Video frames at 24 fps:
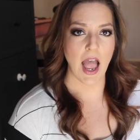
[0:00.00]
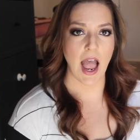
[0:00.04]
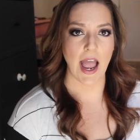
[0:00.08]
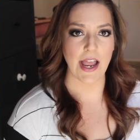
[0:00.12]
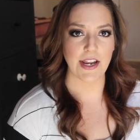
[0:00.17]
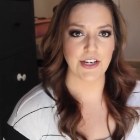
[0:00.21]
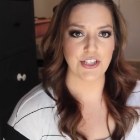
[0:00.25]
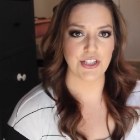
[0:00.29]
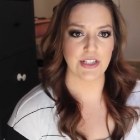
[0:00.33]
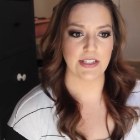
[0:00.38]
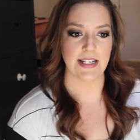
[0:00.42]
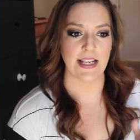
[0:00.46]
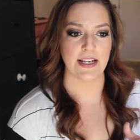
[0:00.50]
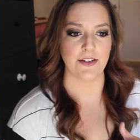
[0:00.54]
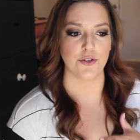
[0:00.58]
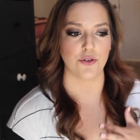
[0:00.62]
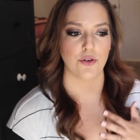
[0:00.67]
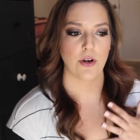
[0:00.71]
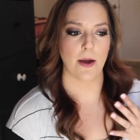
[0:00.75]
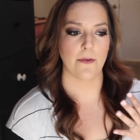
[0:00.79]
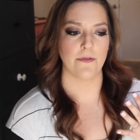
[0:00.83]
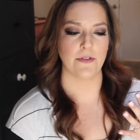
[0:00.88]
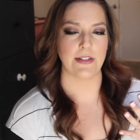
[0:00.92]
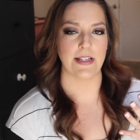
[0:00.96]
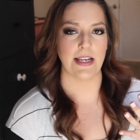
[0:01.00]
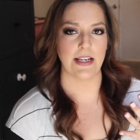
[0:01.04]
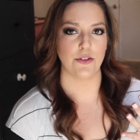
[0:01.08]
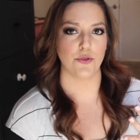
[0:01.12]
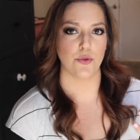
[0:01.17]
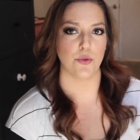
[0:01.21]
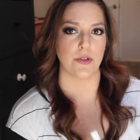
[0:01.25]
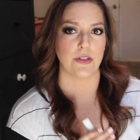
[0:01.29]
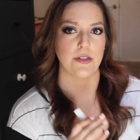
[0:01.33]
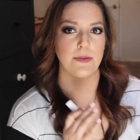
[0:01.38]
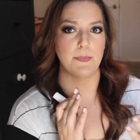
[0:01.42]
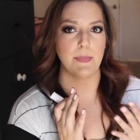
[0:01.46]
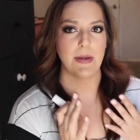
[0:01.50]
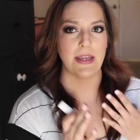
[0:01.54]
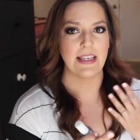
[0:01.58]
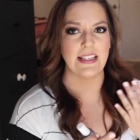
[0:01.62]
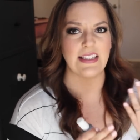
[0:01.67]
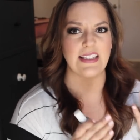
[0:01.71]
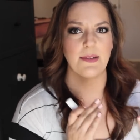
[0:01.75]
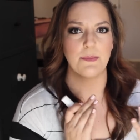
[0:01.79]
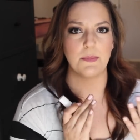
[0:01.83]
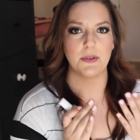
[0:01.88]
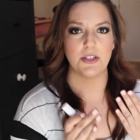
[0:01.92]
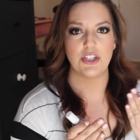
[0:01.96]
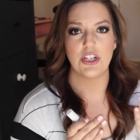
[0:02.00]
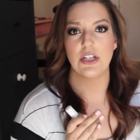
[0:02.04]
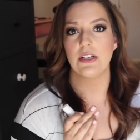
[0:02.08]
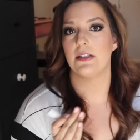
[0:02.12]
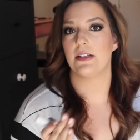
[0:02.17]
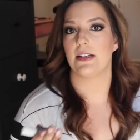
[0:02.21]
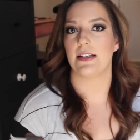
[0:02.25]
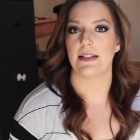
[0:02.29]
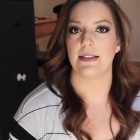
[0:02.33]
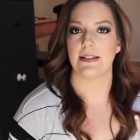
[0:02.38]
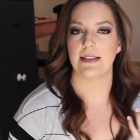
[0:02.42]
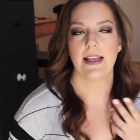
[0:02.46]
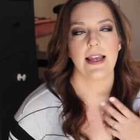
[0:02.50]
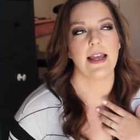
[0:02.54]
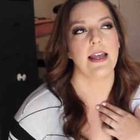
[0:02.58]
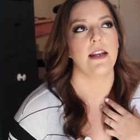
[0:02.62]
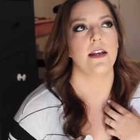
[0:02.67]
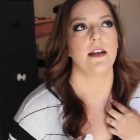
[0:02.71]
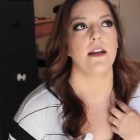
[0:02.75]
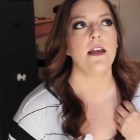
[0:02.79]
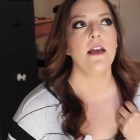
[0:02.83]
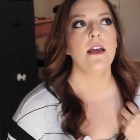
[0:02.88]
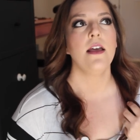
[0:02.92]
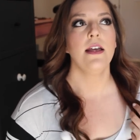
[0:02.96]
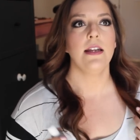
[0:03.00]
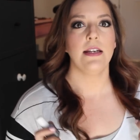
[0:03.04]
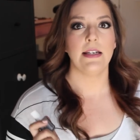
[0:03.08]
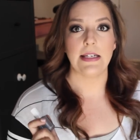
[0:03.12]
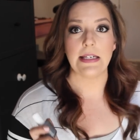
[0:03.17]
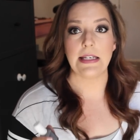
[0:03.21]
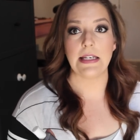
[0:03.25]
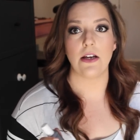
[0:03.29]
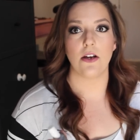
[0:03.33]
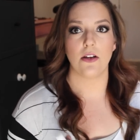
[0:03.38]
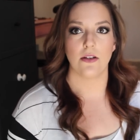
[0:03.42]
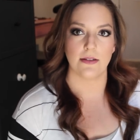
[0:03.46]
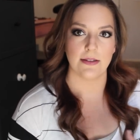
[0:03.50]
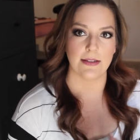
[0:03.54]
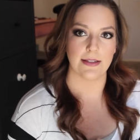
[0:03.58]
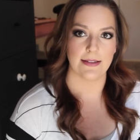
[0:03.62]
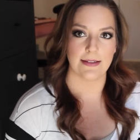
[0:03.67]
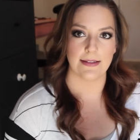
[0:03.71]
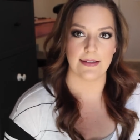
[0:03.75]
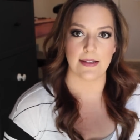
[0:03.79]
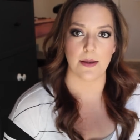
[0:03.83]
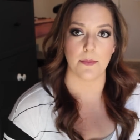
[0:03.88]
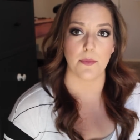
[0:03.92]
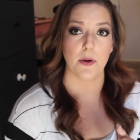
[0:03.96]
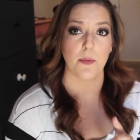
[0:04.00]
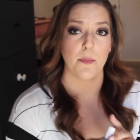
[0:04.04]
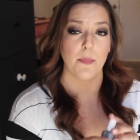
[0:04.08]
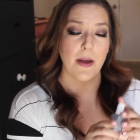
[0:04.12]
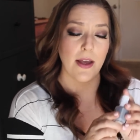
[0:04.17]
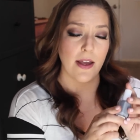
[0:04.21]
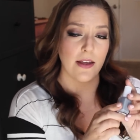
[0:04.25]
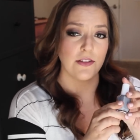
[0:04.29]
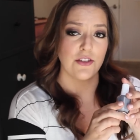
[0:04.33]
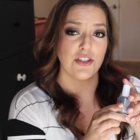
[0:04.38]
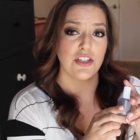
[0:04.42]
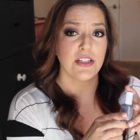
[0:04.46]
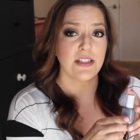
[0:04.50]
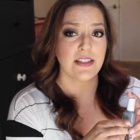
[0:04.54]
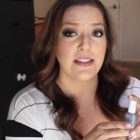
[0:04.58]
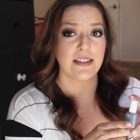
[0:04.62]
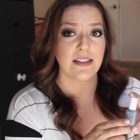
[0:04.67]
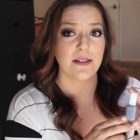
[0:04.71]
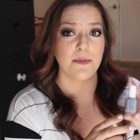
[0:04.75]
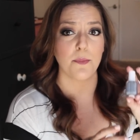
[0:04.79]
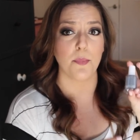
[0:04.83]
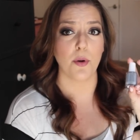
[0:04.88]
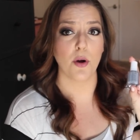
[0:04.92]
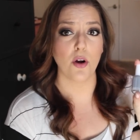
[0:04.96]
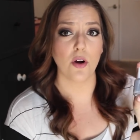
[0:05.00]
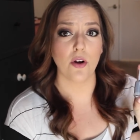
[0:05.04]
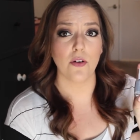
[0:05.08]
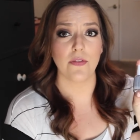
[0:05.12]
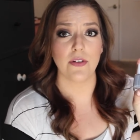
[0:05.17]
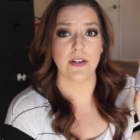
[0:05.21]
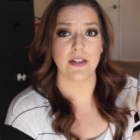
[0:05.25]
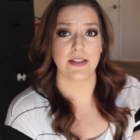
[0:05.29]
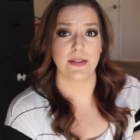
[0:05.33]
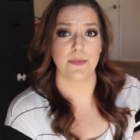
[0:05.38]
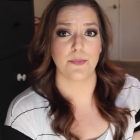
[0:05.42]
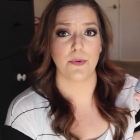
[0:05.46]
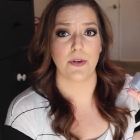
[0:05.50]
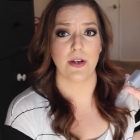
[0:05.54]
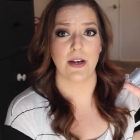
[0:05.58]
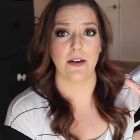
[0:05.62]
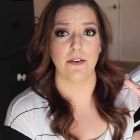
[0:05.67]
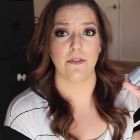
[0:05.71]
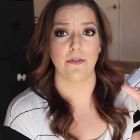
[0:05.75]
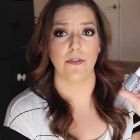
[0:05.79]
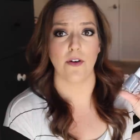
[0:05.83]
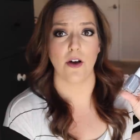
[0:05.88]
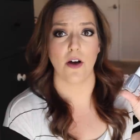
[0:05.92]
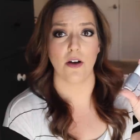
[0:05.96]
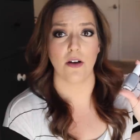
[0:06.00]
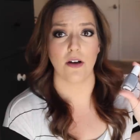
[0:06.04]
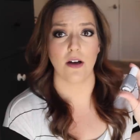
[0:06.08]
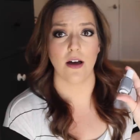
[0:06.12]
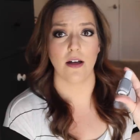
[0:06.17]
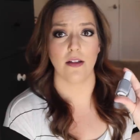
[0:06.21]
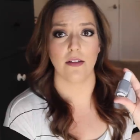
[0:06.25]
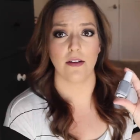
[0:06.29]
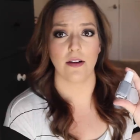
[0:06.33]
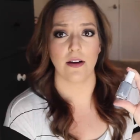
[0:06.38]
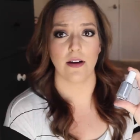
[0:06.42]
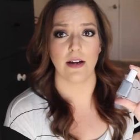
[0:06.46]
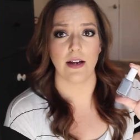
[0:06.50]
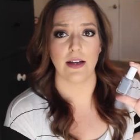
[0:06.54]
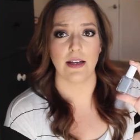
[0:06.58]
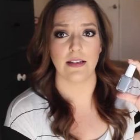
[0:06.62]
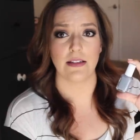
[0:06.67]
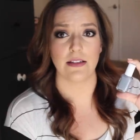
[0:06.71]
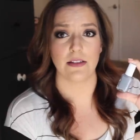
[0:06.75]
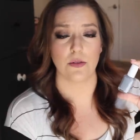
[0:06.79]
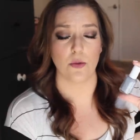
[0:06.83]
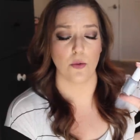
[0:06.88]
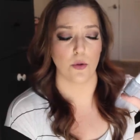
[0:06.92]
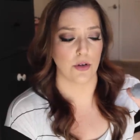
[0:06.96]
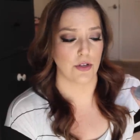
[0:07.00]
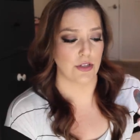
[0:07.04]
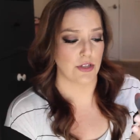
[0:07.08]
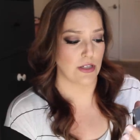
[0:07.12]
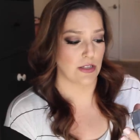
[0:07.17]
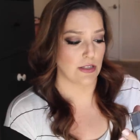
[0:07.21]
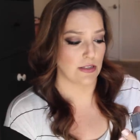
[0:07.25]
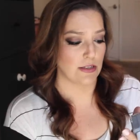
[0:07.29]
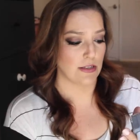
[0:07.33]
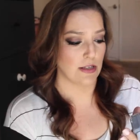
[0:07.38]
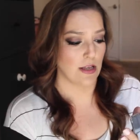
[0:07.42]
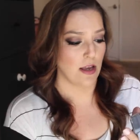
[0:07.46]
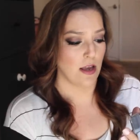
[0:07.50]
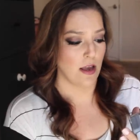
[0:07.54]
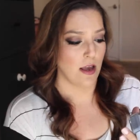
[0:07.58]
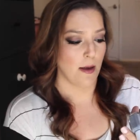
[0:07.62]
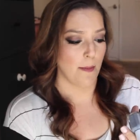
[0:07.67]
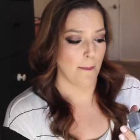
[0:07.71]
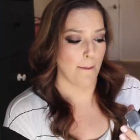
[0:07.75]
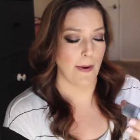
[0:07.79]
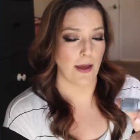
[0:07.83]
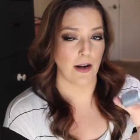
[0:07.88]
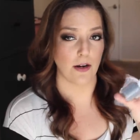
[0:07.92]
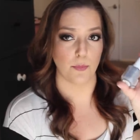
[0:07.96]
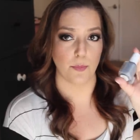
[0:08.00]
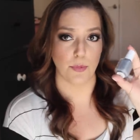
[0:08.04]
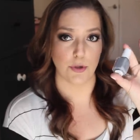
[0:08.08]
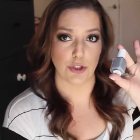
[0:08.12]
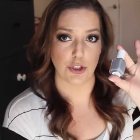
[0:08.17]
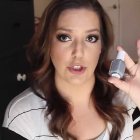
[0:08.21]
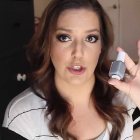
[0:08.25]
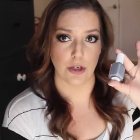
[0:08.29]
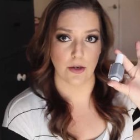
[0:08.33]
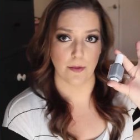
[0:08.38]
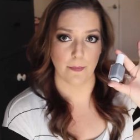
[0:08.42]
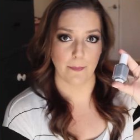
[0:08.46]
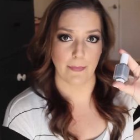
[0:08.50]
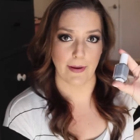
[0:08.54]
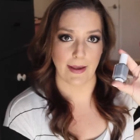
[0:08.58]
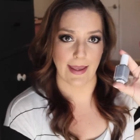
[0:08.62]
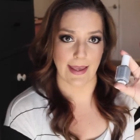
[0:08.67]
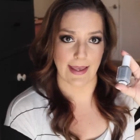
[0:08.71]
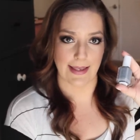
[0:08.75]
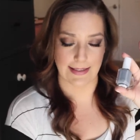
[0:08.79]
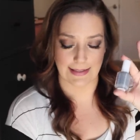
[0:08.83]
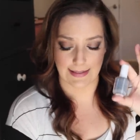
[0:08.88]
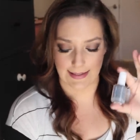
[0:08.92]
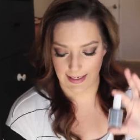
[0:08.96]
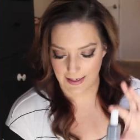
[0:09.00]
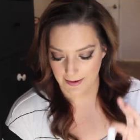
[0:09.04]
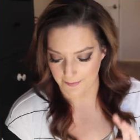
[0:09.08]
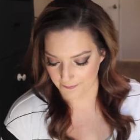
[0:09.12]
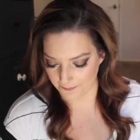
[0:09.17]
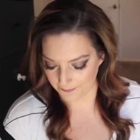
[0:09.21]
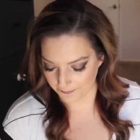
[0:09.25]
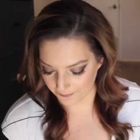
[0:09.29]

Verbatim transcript: I just tend to gravitate towards pinks and magentas and neons in summer, but just perfect spring fall color. It's gorgeous. Petal Pusher by Essie.